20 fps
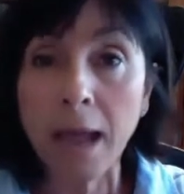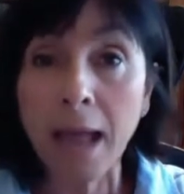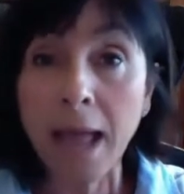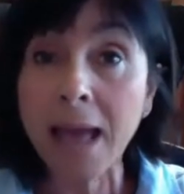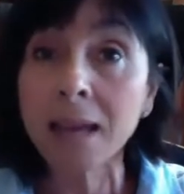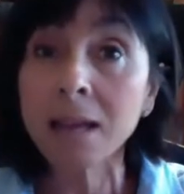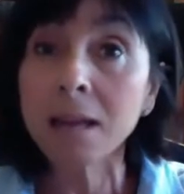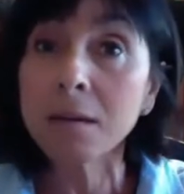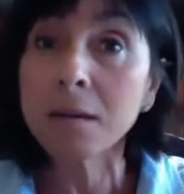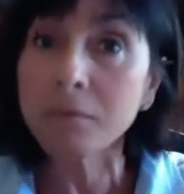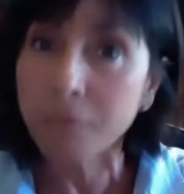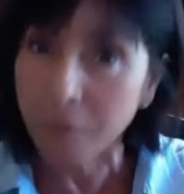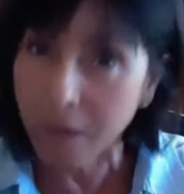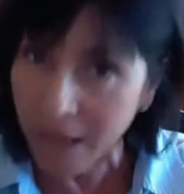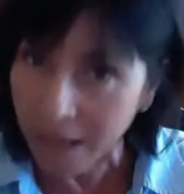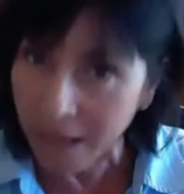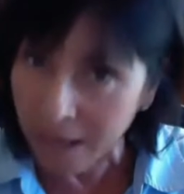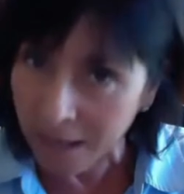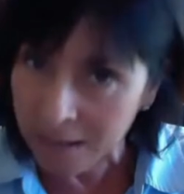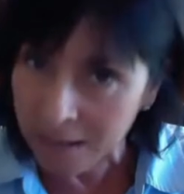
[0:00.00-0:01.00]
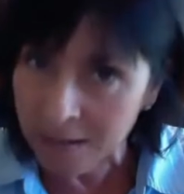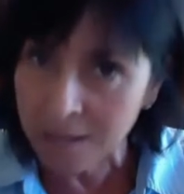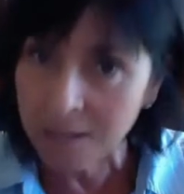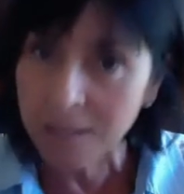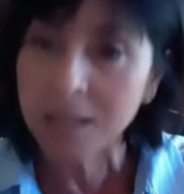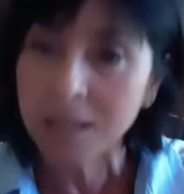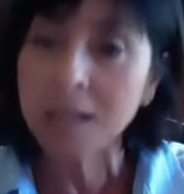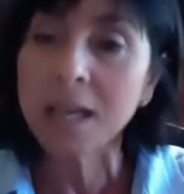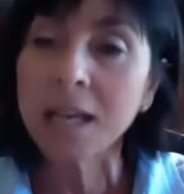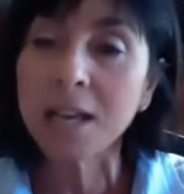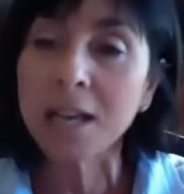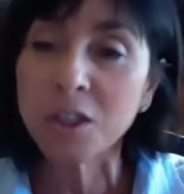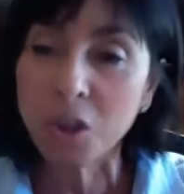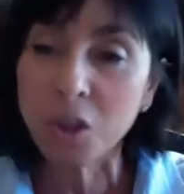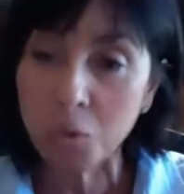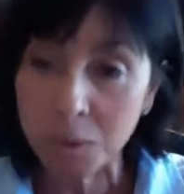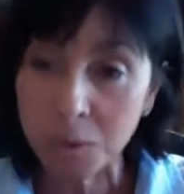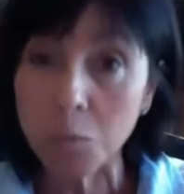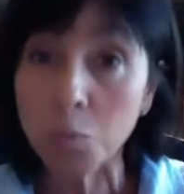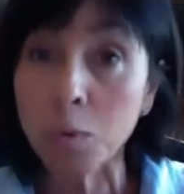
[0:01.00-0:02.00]
and in fact, there
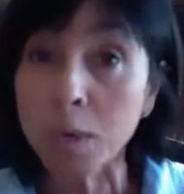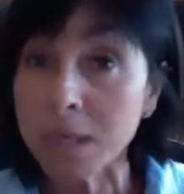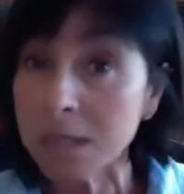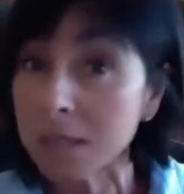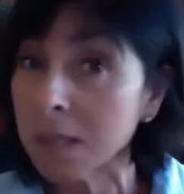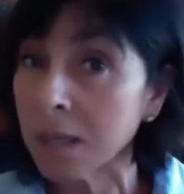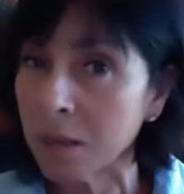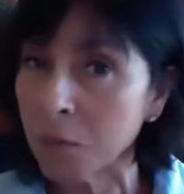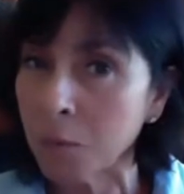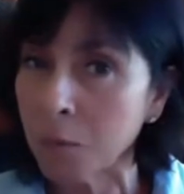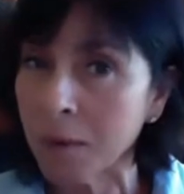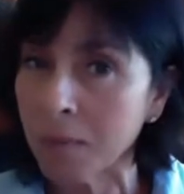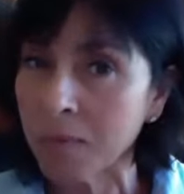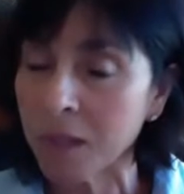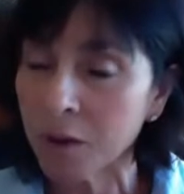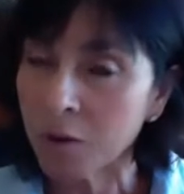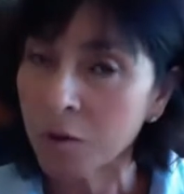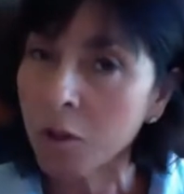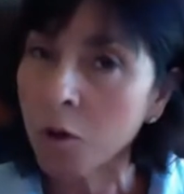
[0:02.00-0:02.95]
was a reason he went there.